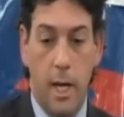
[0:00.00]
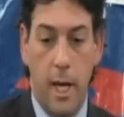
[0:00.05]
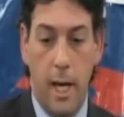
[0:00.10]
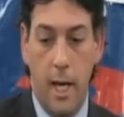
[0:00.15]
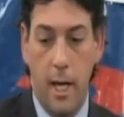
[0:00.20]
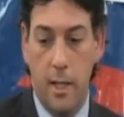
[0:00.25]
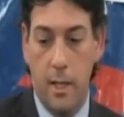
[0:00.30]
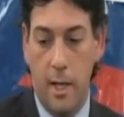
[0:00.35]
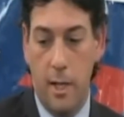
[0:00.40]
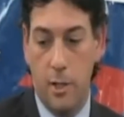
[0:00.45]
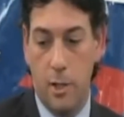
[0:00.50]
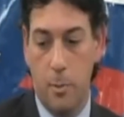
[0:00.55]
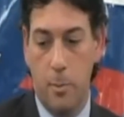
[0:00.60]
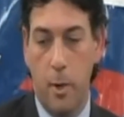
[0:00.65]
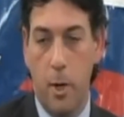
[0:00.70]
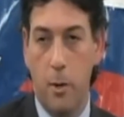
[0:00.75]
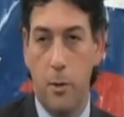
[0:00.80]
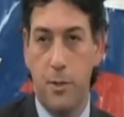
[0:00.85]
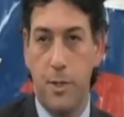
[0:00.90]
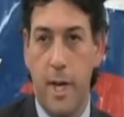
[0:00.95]
and I
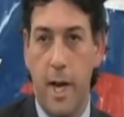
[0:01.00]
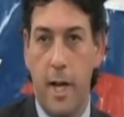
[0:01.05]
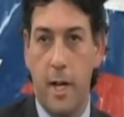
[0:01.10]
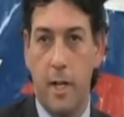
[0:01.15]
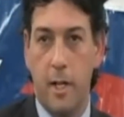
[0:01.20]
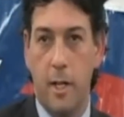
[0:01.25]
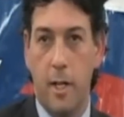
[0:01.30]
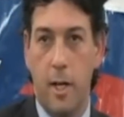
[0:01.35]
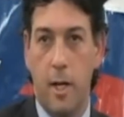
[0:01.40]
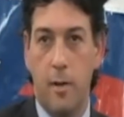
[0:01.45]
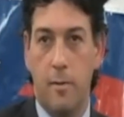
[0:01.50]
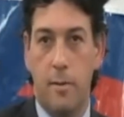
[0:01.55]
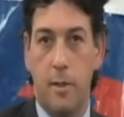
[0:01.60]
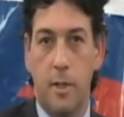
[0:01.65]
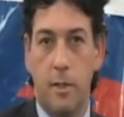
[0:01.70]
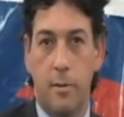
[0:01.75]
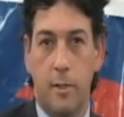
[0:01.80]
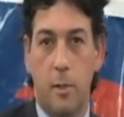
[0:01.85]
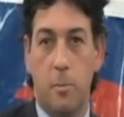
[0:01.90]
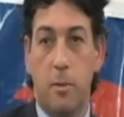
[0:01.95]
suppose that uh, if you
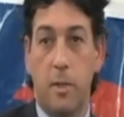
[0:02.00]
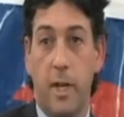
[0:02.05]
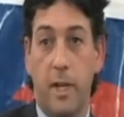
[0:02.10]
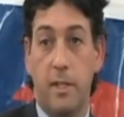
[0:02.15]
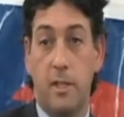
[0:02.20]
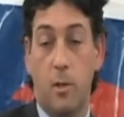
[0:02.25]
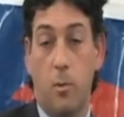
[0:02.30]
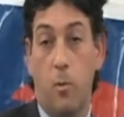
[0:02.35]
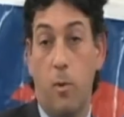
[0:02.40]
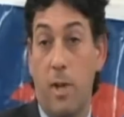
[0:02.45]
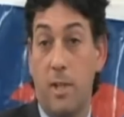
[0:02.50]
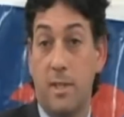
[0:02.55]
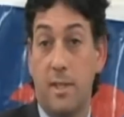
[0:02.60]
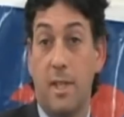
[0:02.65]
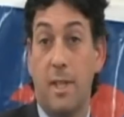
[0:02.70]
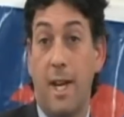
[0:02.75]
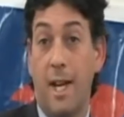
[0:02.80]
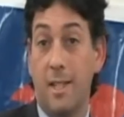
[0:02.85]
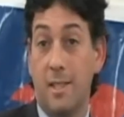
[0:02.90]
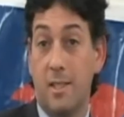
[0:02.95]
live in a place that wants
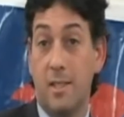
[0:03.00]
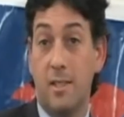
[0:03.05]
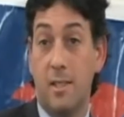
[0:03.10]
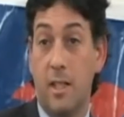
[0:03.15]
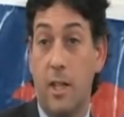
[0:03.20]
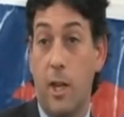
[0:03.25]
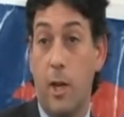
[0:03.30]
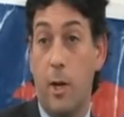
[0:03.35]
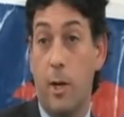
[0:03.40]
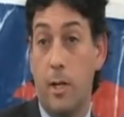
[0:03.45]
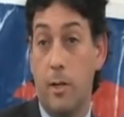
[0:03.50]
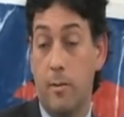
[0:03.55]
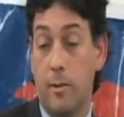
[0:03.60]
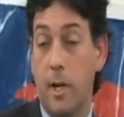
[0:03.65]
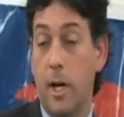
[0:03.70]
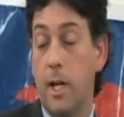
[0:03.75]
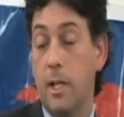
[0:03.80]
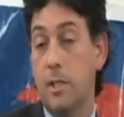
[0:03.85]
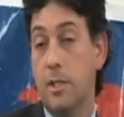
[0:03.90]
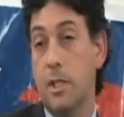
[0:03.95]
to license the carrying of
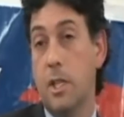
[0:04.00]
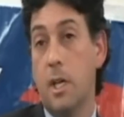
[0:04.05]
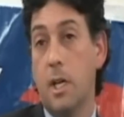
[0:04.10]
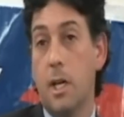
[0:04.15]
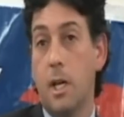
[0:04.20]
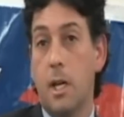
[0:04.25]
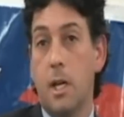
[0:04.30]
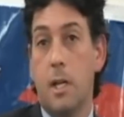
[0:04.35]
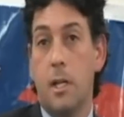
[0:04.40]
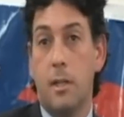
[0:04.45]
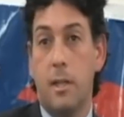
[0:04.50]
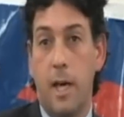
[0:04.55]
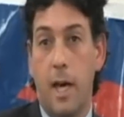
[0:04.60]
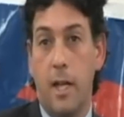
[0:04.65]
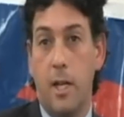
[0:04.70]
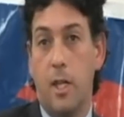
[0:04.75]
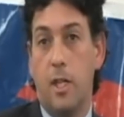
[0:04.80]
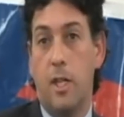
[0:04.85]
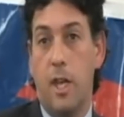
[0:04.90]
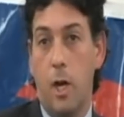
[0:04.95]
guns,
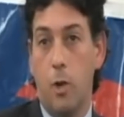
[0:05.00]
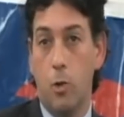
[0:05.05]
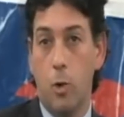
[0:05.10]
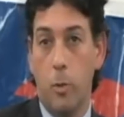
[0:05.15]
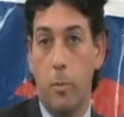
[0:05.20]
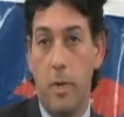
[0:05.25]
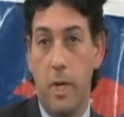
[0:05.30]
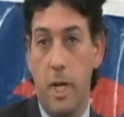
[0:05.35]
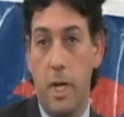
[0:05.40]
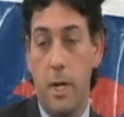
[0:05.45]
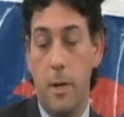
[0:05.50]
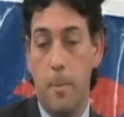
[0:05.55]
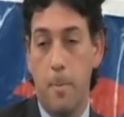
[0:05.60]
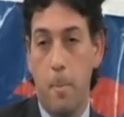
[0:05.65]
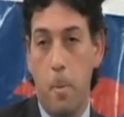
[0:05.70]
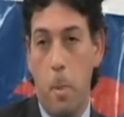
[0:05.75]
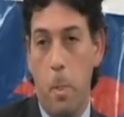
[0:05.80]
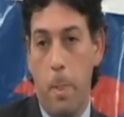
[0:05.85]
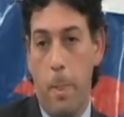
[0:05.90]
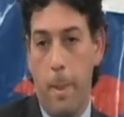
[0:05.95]
then they will be
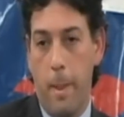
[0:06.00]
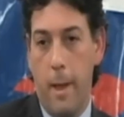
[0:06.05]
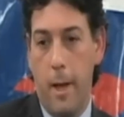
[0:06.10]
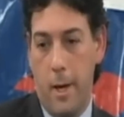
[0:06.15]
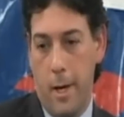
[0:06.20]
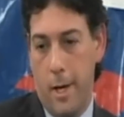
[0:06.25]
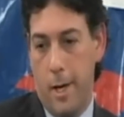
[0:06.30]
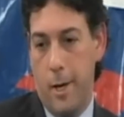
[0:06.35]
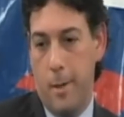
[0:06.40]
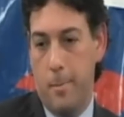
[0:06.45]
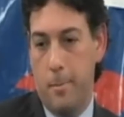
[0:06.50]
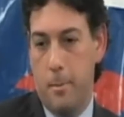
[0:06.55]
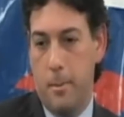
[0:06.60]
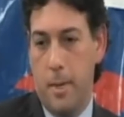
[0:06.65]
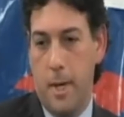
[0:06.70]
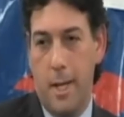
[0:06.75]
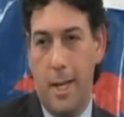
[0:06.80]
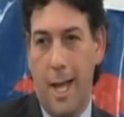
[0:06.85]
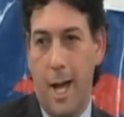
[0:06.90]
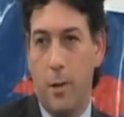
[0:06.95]
um,
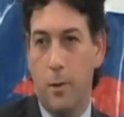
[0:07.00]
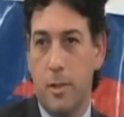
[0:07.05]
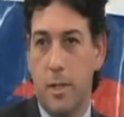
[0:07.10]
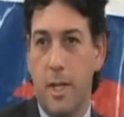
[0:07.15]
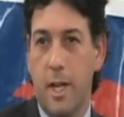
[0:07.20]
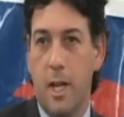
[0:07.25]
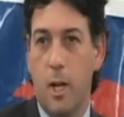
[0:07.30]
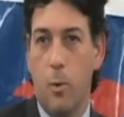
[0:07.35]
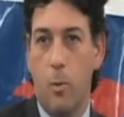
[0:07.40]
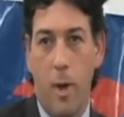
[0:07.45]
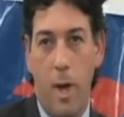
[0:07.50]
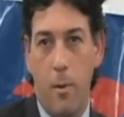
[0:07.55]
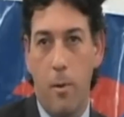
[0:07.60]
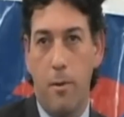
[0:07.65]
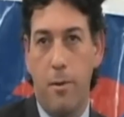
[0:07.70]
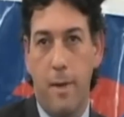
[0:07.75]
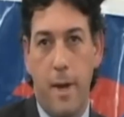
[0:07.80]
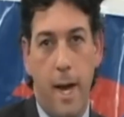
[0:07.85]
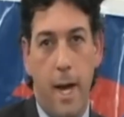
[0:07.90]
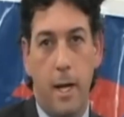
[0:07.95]
allowed to get away
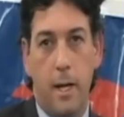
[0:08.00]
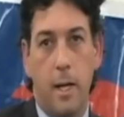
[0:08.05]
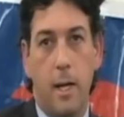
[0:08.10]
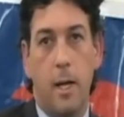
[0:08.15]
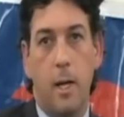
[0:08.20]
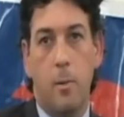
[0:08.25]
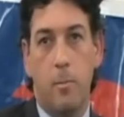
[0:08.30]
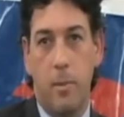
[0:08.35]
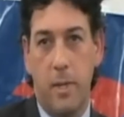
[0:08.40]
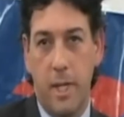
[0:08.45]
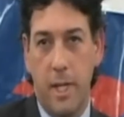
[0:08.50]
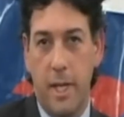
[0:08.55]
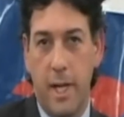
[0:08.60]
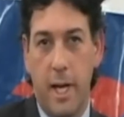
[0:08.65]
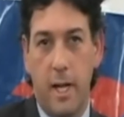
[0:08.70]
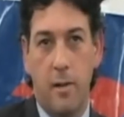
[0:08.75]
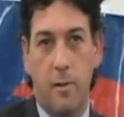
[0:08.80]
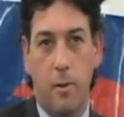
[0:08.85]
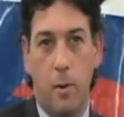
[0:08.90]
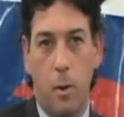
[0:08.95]
with that. But
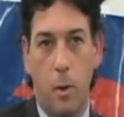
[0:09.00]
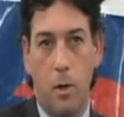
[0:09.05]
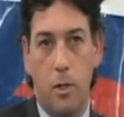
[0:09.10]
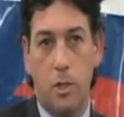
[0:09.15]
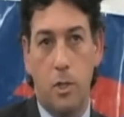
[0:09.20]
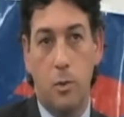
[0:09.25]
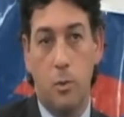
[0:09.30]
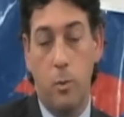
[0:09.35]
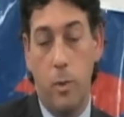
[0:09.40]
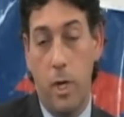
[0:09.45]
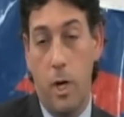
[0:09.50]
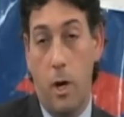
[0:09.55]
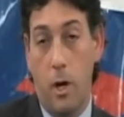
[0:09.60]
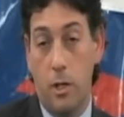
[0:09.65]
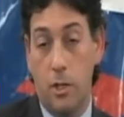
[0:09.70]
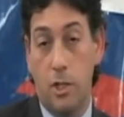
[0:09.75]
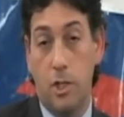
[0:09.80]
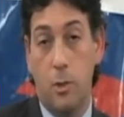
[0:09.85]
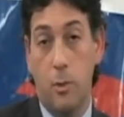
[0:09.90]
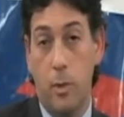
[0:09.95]
again, of course, we
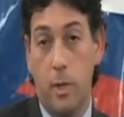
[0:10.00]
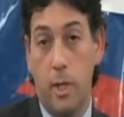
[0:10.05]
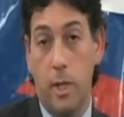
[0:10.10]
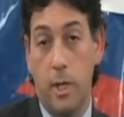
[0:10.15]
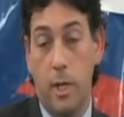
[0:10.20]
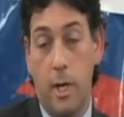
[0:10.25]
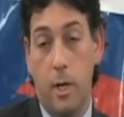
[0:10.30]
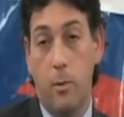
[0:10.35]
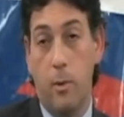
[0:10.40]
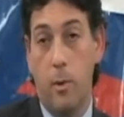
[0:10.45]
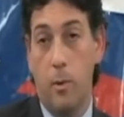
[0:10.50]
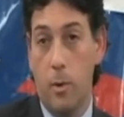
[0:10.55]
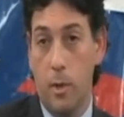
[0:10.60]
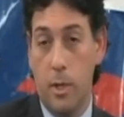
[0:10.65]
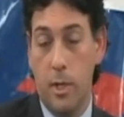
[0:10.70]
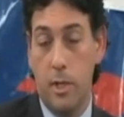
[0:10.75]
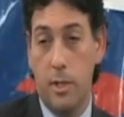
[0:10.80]
are suing and we will